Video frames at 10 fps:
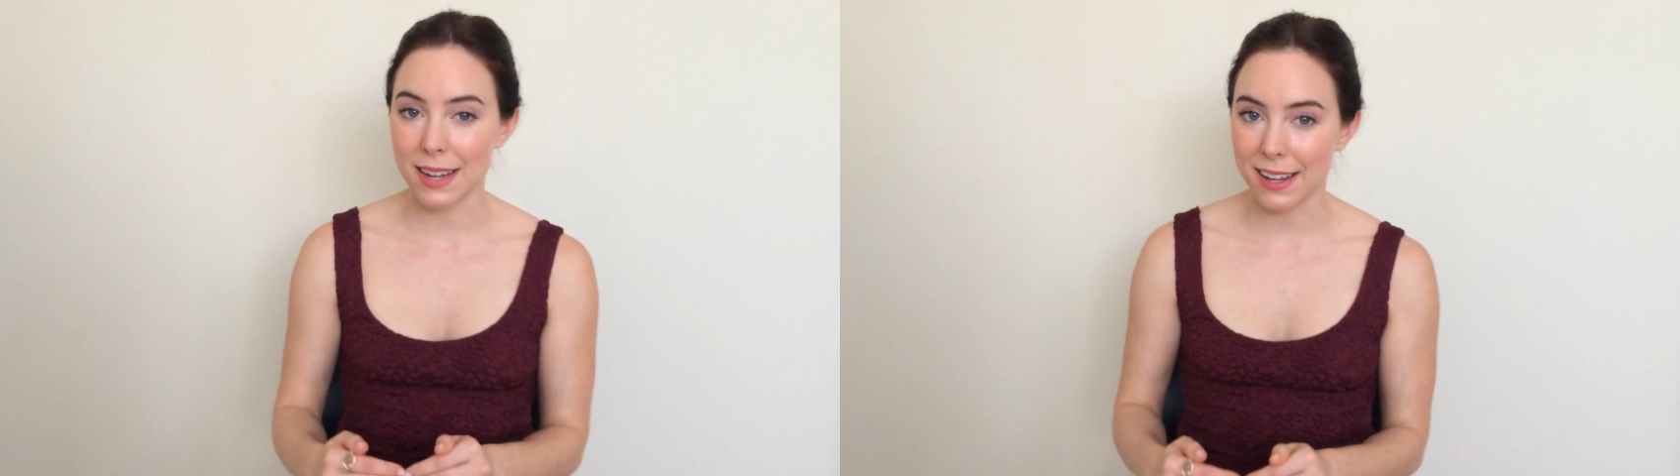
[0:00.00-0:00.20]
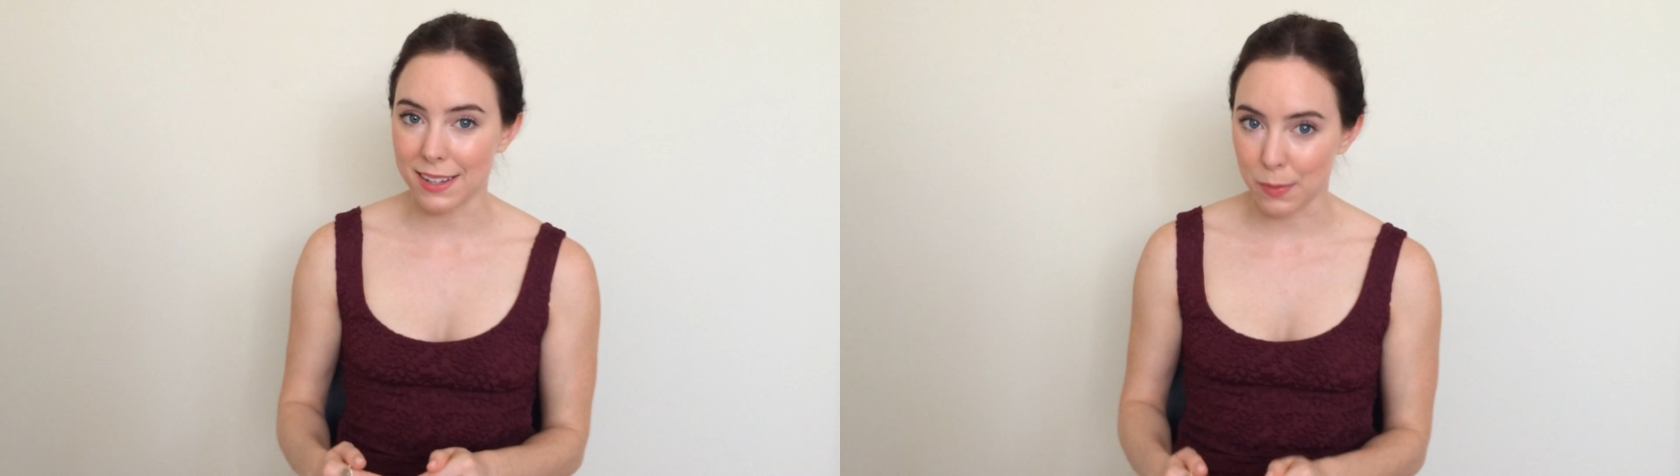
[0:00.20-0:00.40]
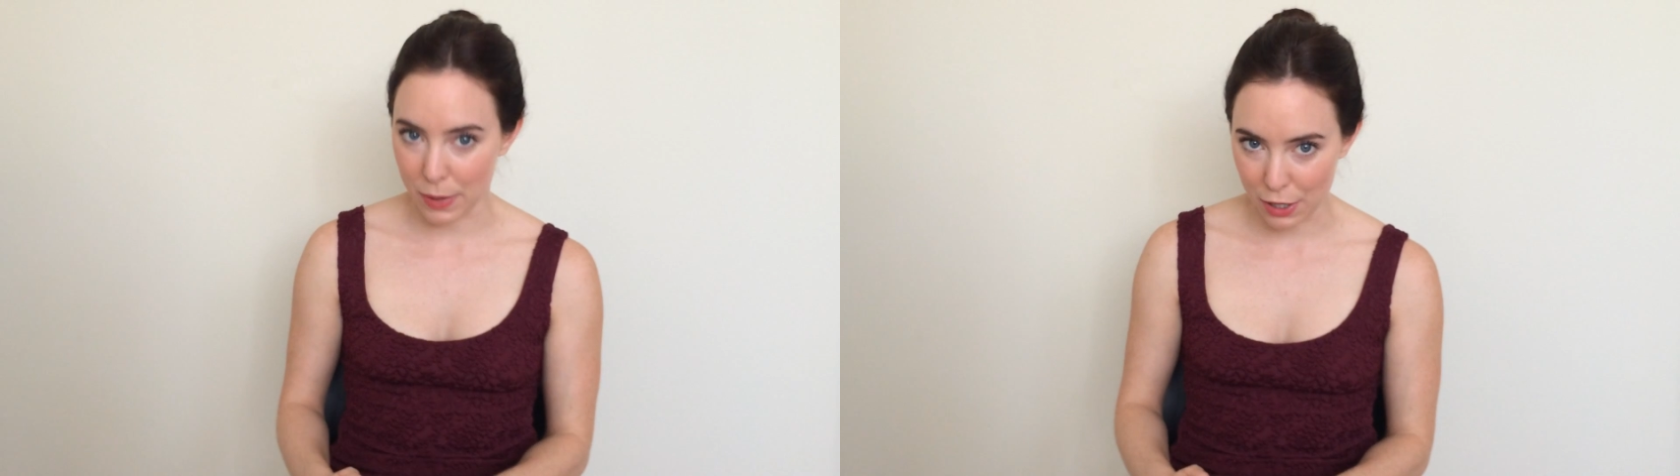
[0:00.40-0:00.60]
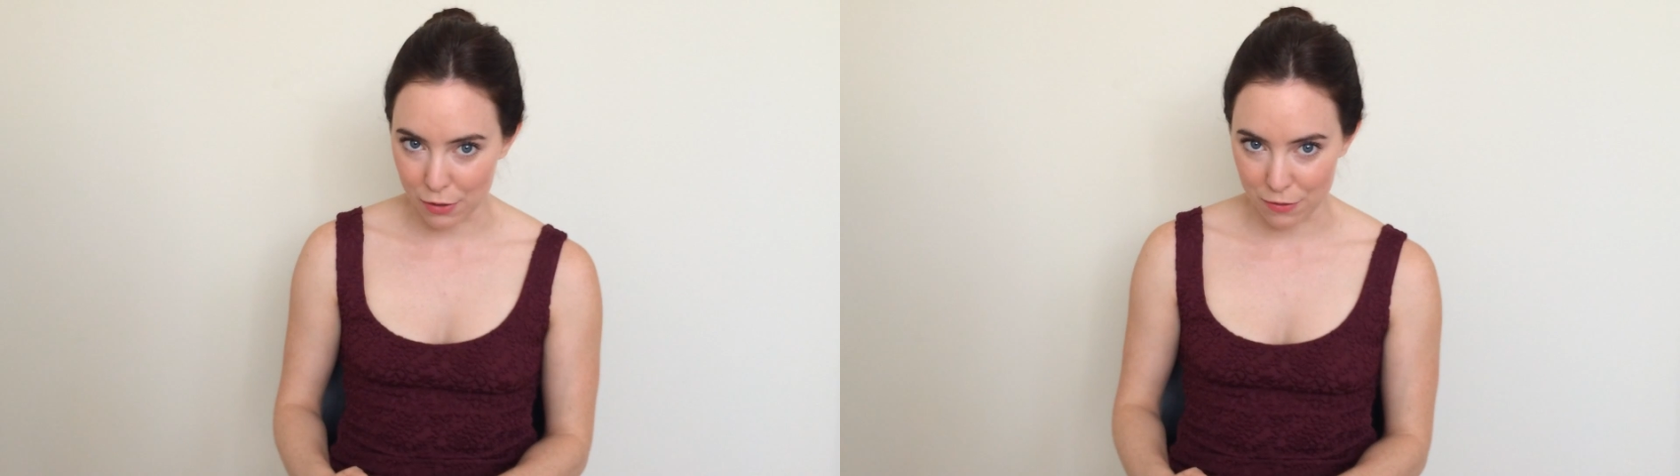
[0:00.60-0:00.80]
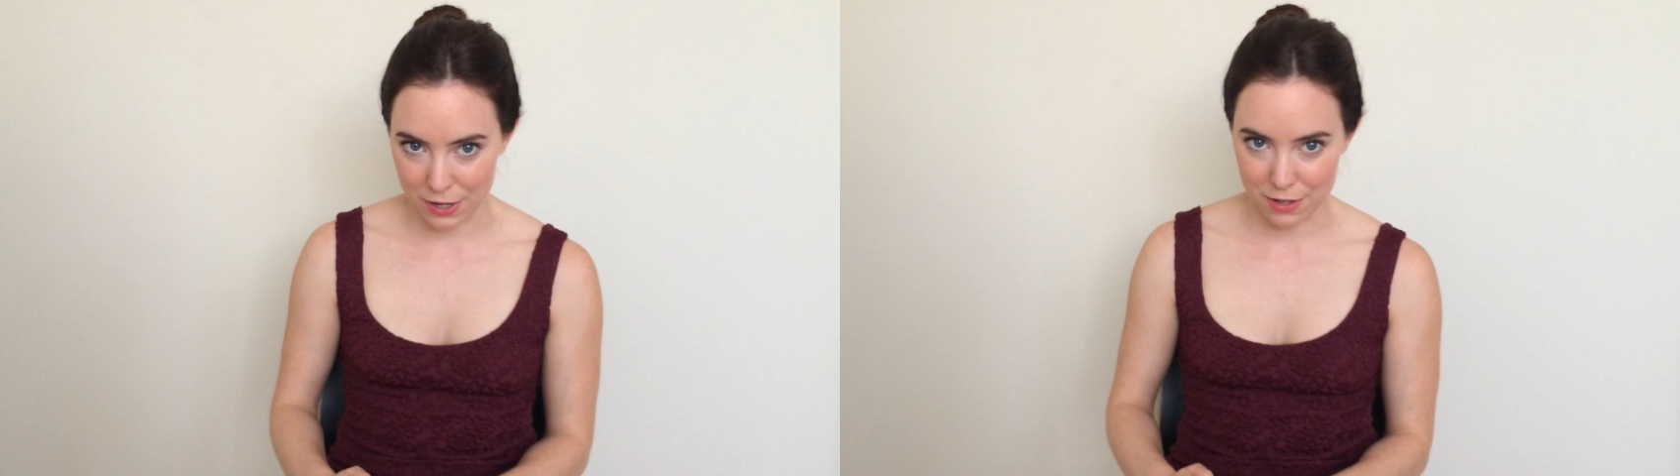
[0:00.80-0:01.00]
and
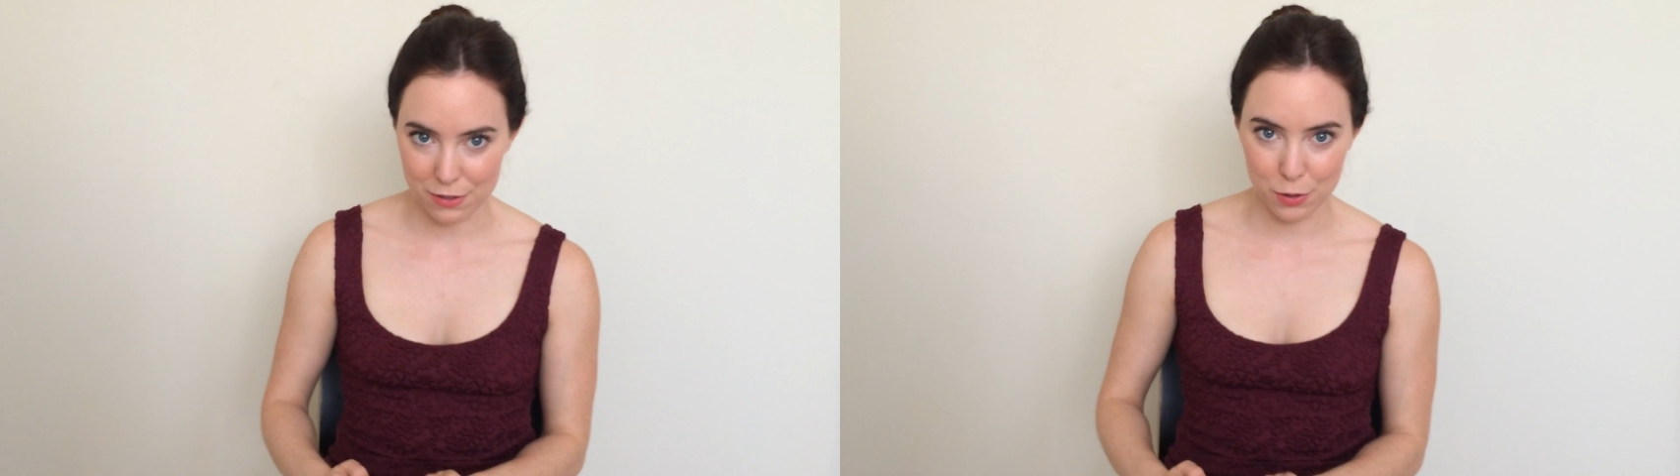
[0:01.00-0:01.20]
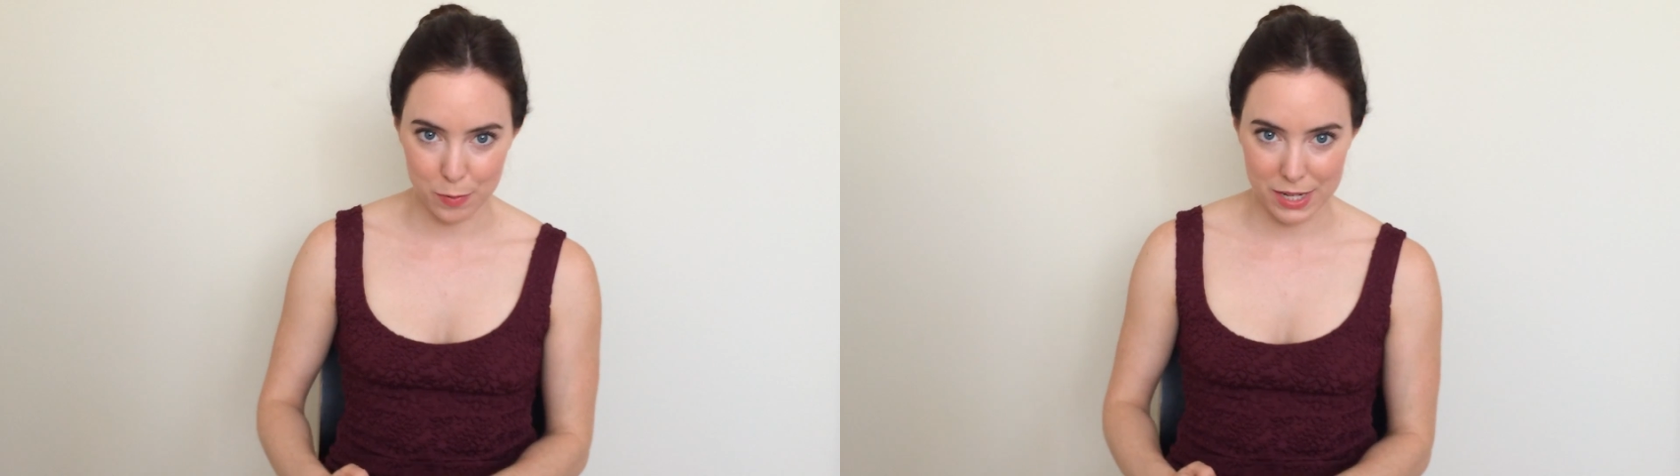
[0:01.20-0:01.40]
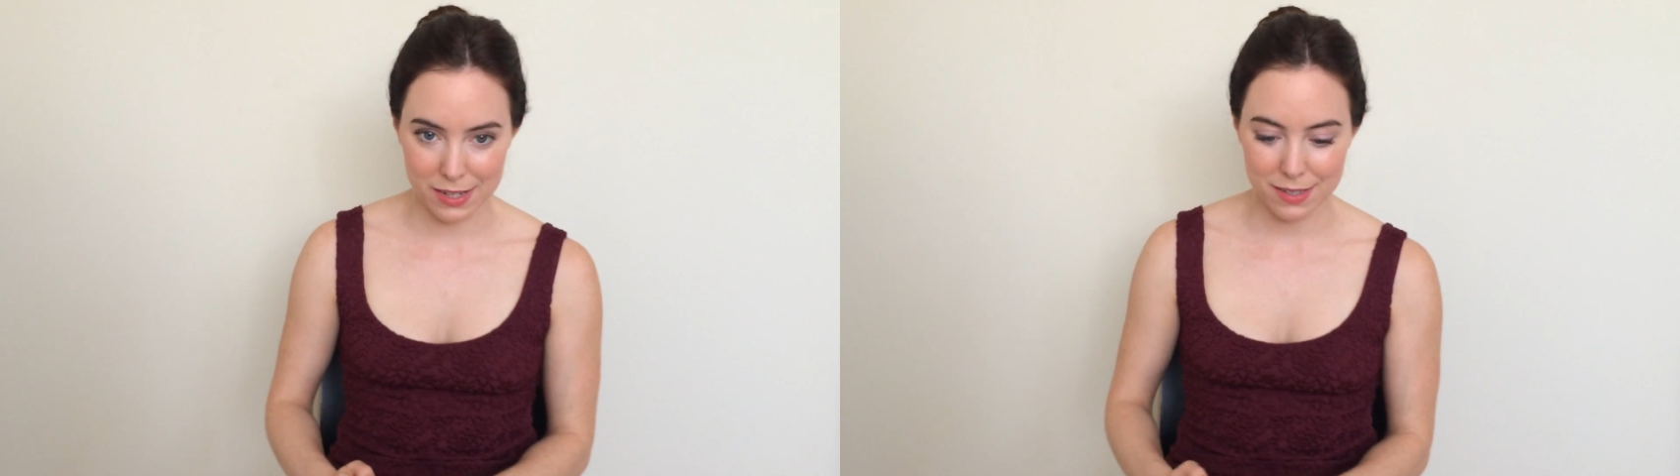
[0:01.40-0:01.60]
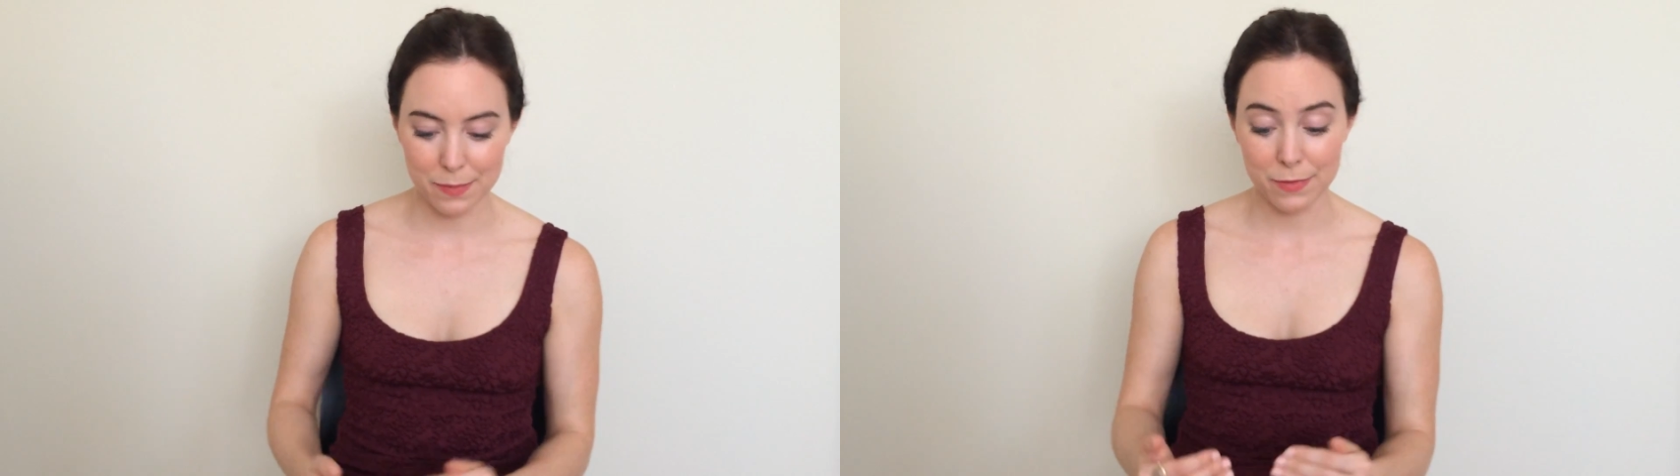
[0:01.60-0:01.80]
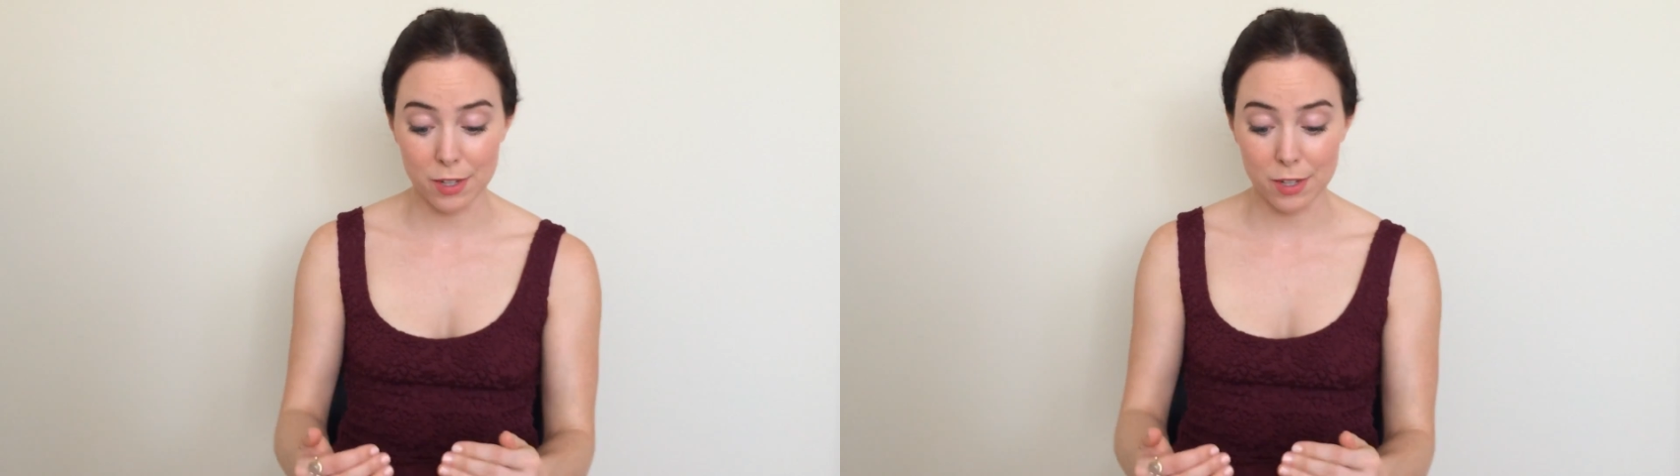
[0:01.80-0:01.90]
paraphrase your piece.